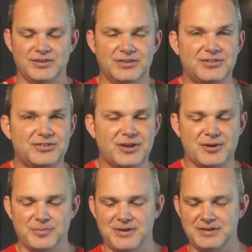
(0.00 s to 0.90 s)

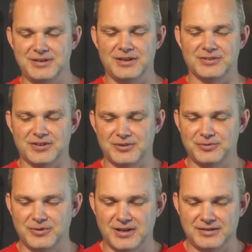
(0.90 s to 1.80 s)
Some He does, I
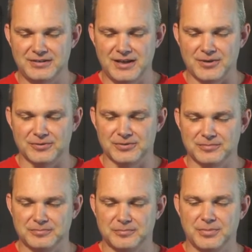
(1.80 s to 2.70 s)
do not doubt.
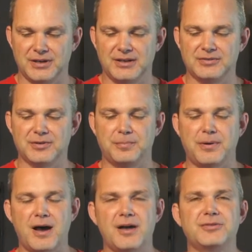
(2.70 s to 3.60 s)
But is it
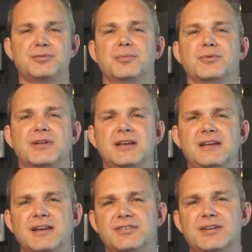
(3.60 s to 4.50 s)
possible that
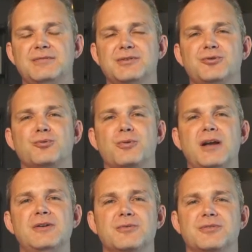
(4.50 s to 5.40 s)
He has even
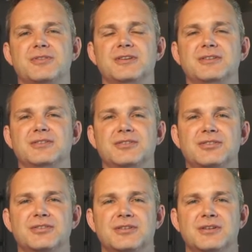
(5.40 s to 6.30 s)
greater
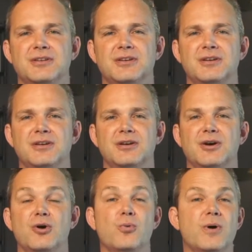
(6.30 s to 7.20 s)
things
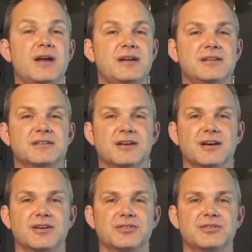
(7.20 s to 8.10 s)
awaiting
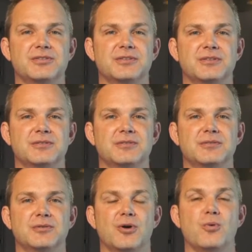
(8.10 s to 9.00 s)
us
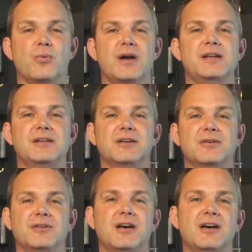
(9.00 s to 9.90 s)
are waiting
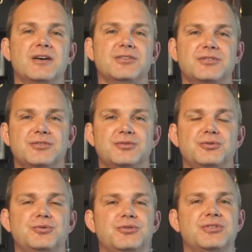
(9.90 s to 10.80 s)
on us
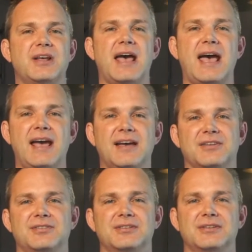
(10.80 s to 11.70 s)
to just
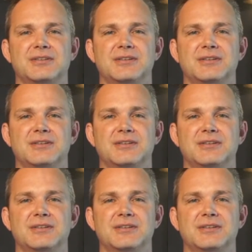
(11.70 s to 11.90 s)
ask.